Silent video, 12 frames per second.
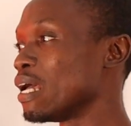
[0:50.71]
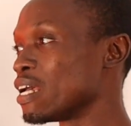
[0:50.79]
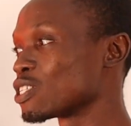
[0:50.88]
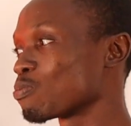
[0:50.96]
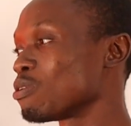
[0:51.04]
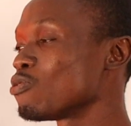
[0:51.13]

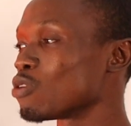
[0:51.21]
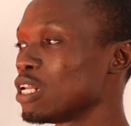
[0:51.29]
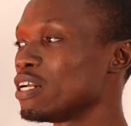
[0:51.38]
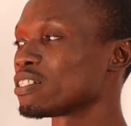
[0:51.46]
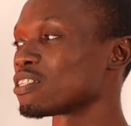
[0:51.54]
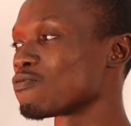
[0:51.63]
explain
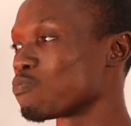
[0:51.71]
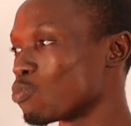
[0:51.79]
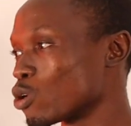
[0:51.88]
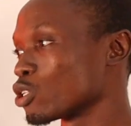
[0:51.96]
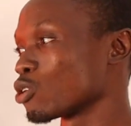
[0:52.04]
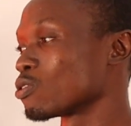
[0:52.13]
relative
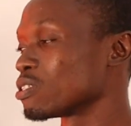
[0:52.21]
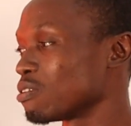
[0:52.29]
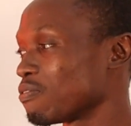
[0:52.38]
motion,